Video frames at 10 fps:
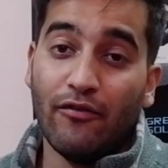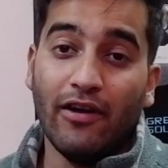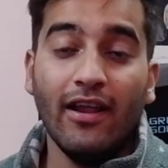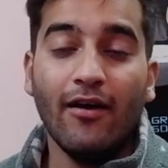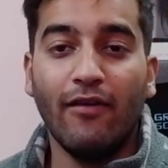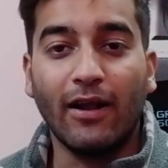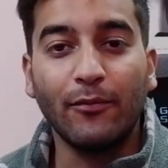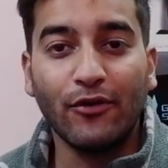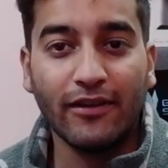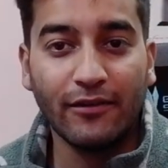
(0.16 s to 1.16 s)
everyone,
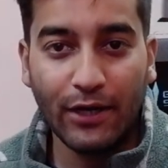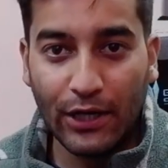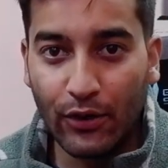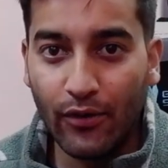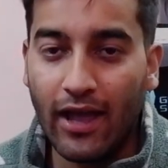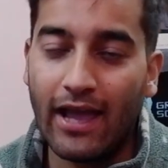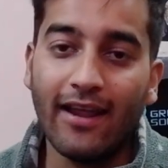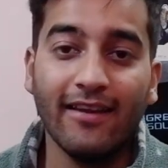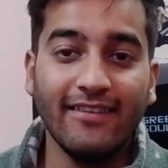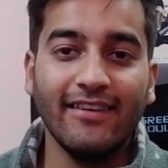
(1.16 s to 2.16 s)
welcome to another video. And
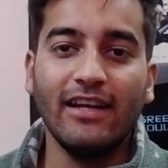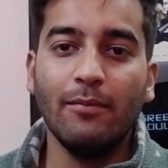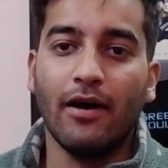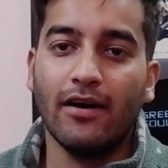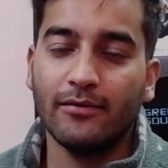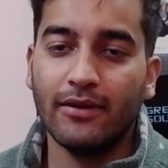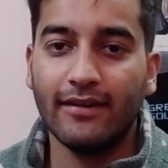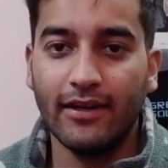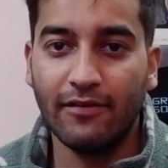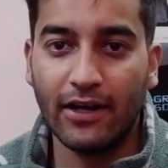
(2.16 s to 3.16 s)
I recently passed my
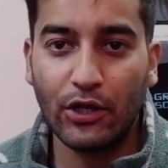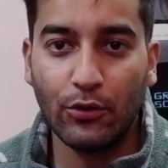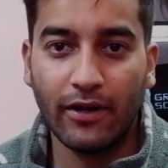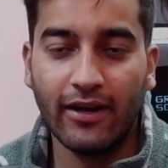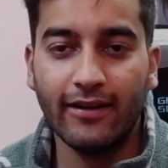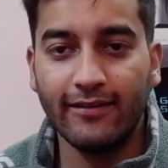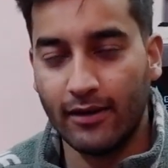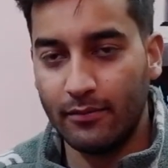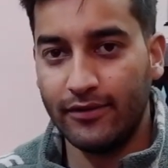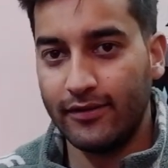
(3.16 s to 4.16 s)
certified Kubernetes
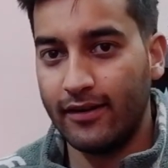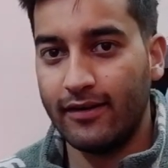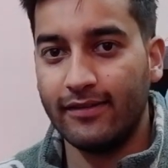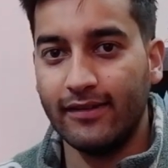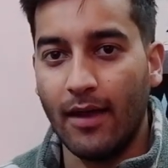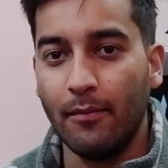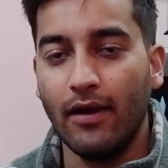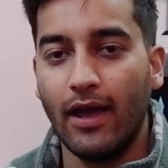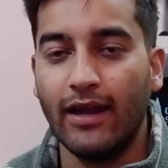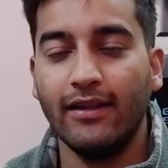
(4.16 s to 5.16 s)
administrator
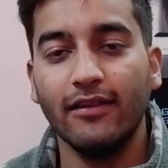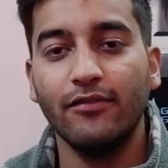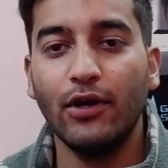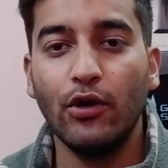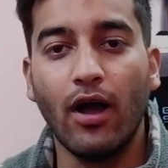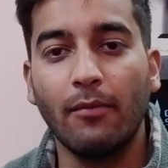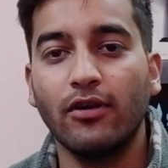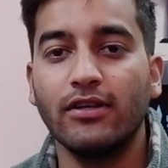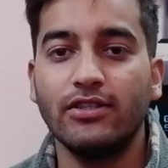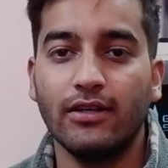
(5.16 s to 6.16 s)
exam, and in this video I'm
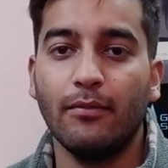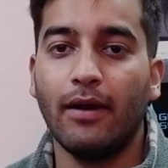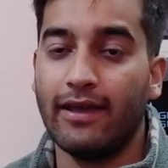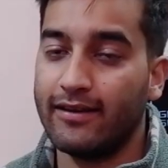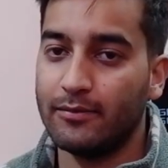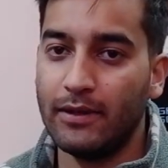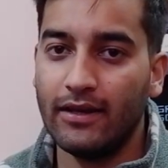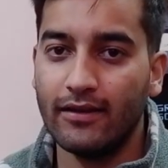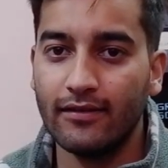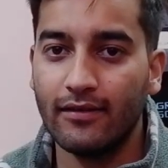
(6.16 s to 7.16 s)
going to share my
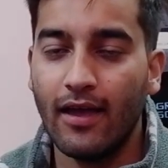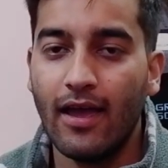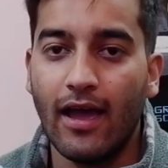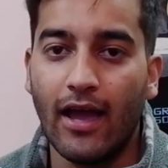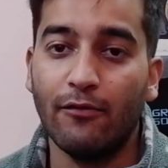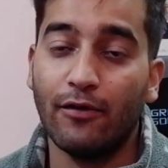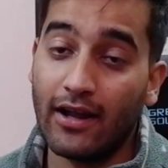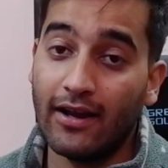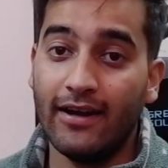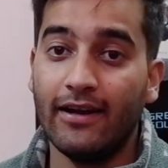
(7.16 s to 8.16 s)
experience and what
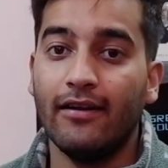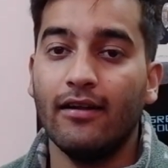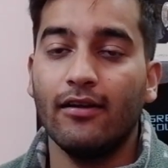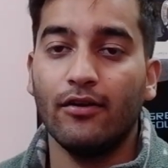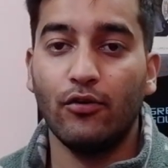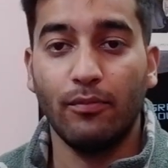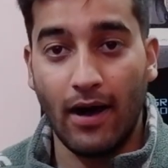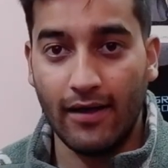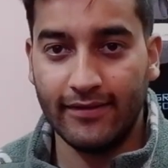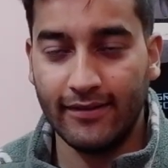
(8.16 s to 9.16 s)
I did to
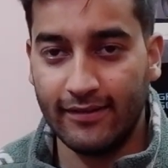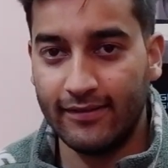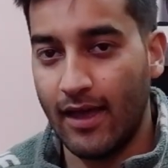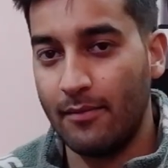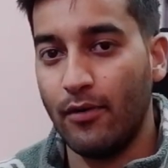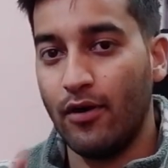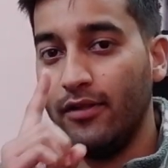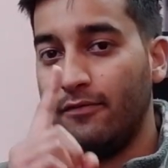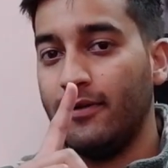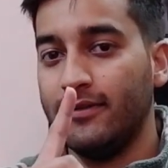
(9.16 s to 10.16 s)
pass this exam on
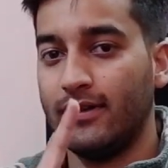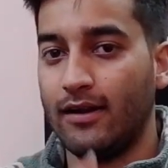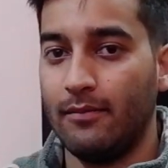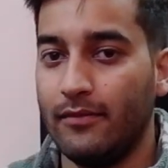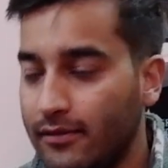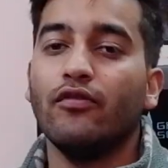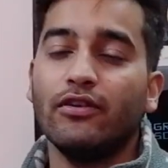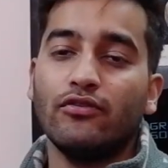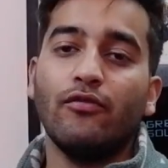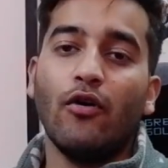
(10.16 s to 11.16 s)
the first attempt. So
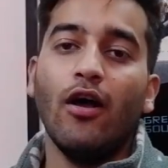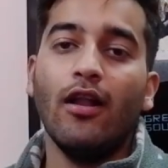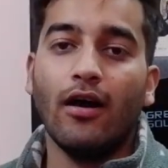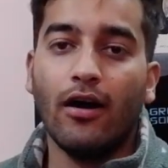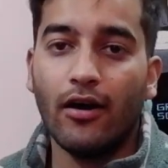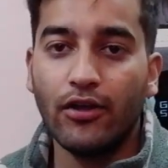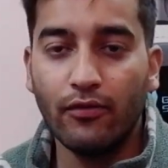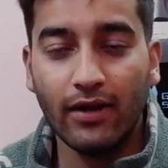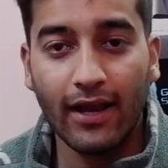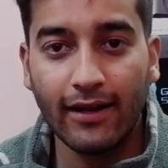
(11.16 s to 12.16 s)
first of all,
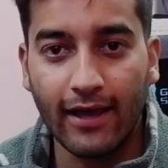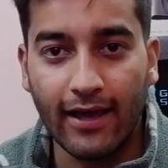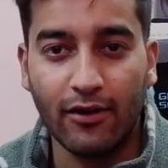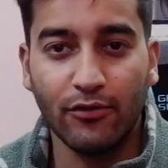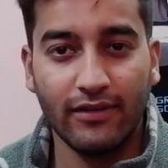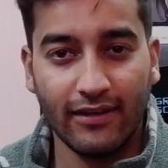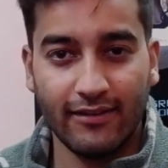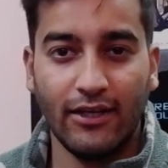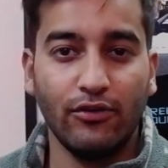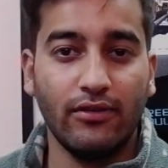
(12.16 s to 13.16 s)
you will get around
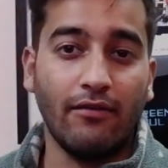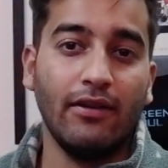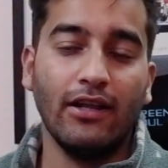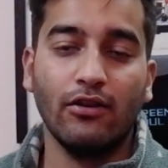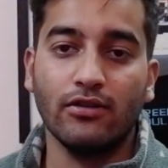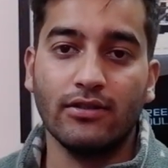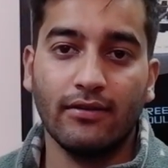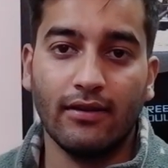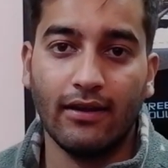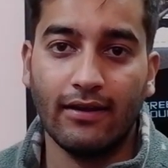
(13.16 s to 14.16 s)
16 to 17
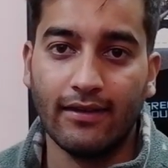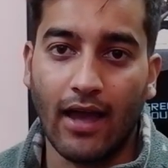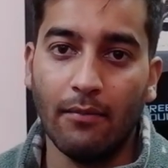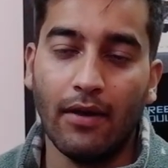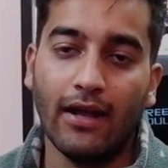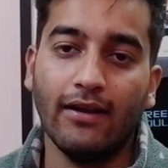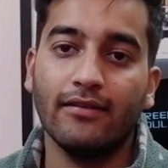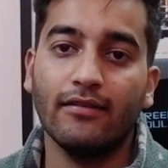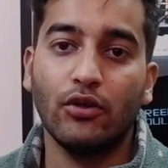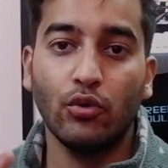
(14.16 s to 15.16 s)
questions in the exam, and
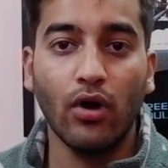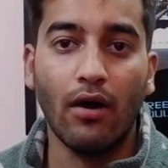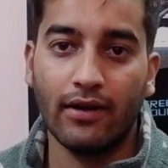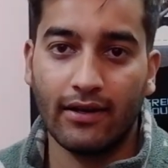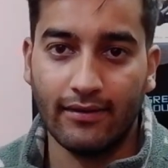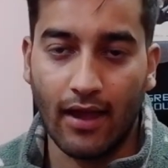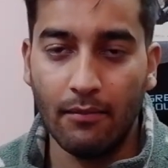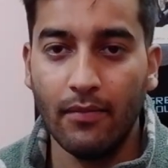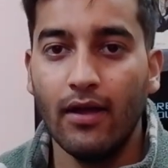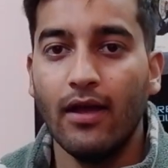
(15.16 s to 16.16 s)
it's a 2-hour
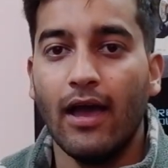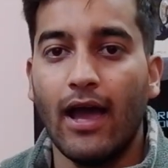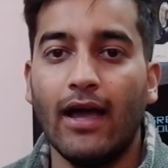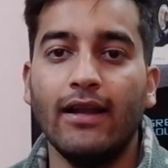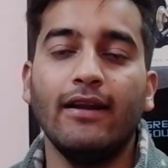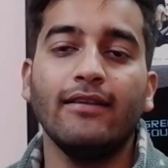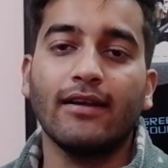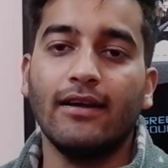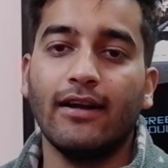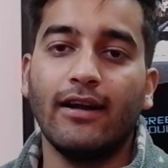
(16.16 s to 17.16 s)
exam, and it is
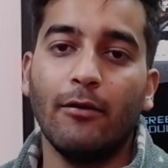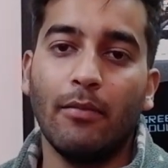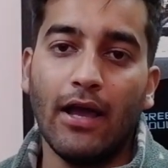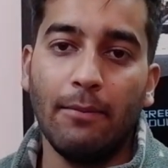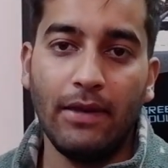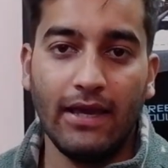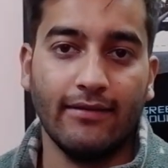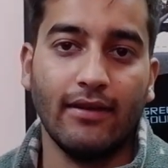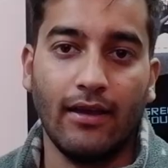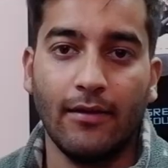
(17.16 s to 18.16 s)
conducted by
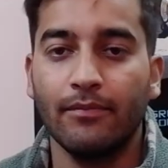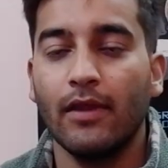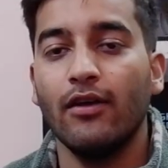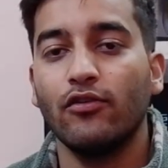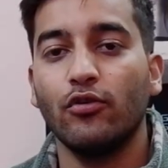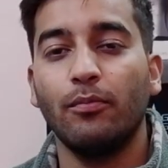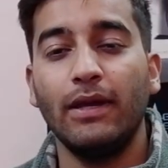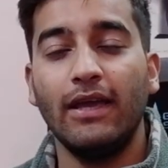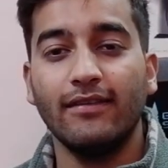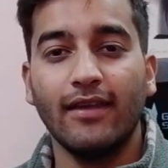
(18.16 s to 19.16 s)
PSI. So
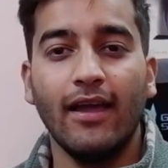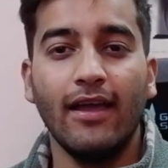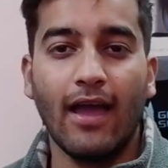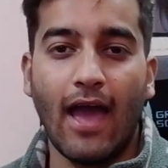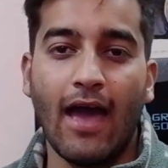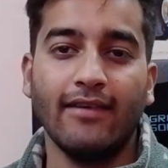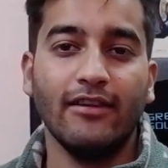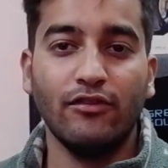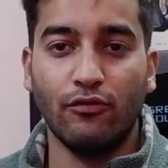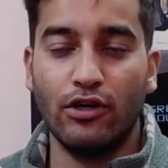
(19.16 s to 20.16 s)
PSI has
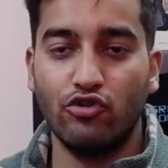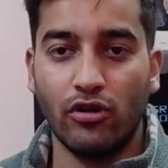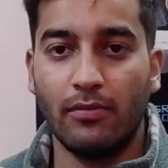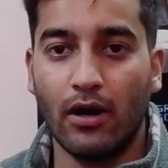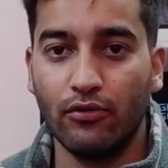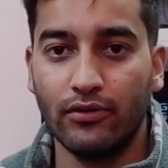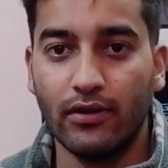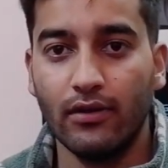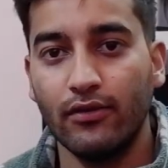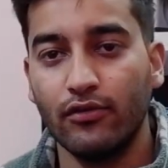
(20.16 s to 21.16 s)
this virtual
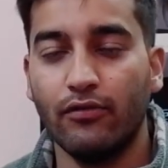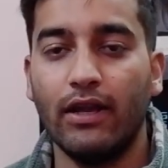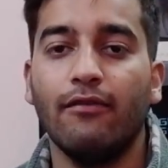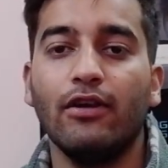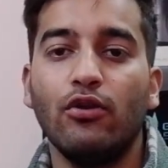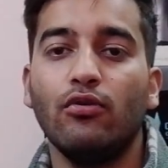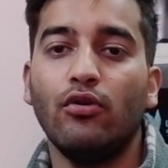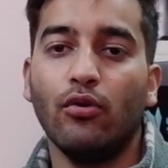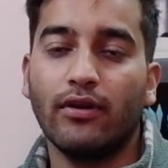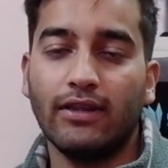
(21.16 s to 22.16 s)
browser, so whenever you
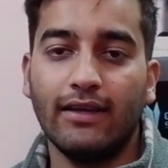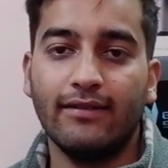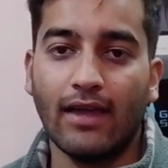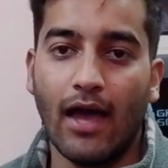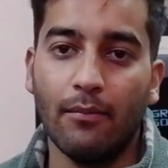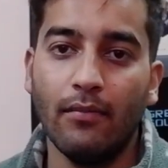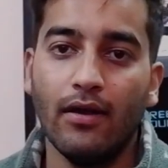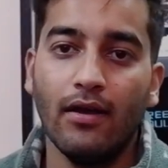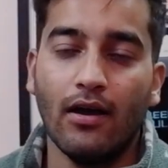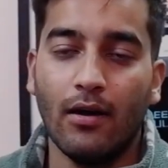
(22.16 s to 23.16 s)
load the exam,
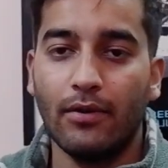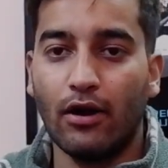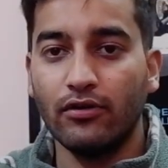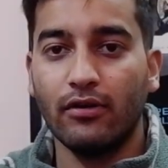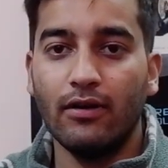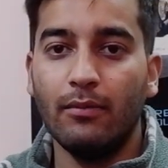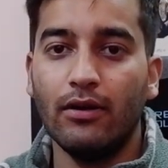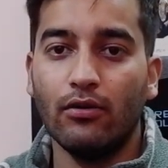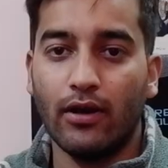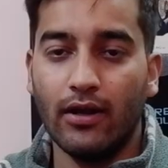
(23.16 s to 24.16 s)
a browser will be
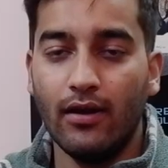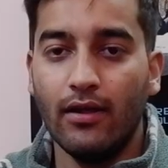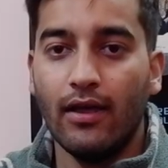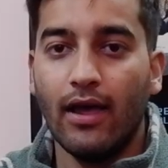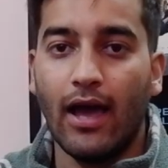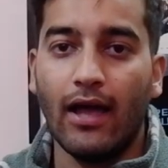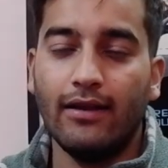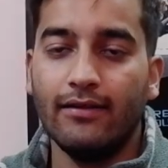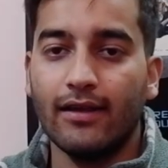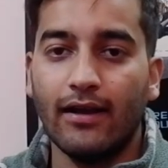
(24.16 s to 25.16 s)
loaded, and
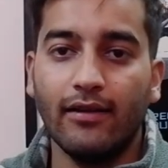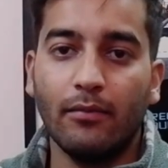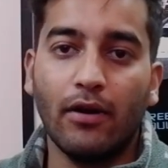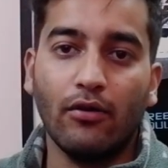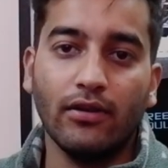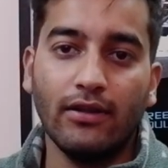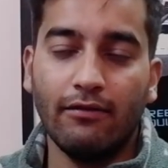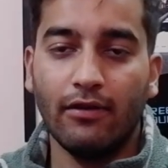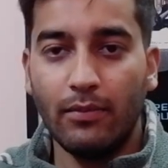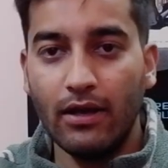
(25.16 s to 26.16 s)
inside that browser
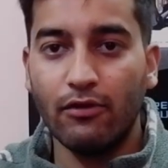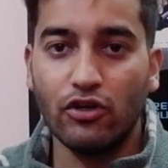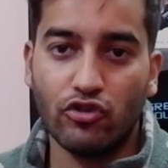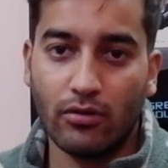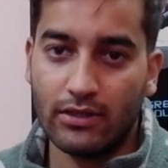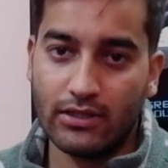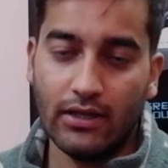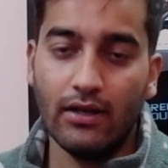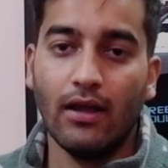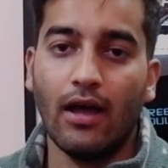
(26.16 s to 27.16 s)
there will be a virtual
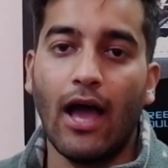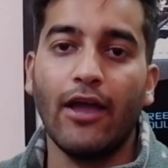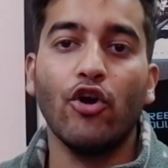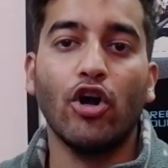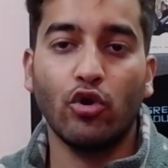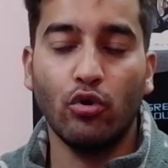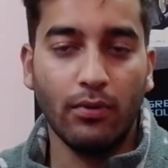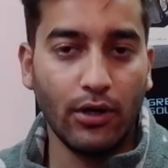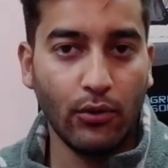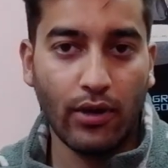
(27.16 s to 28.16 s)
machine. I got
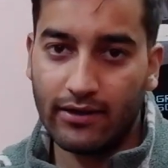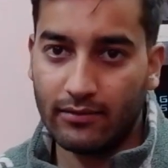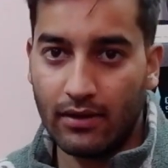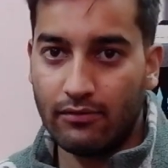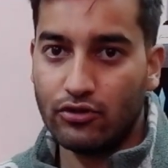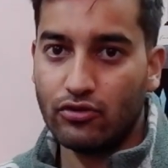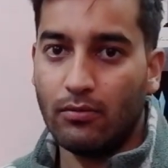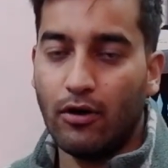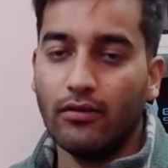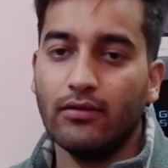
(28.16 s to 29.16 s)
Ubuntu as my virtual
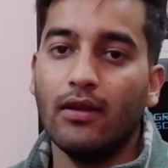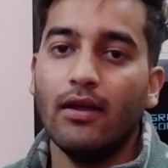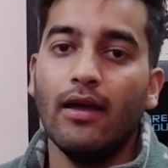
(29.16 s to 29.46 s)
box,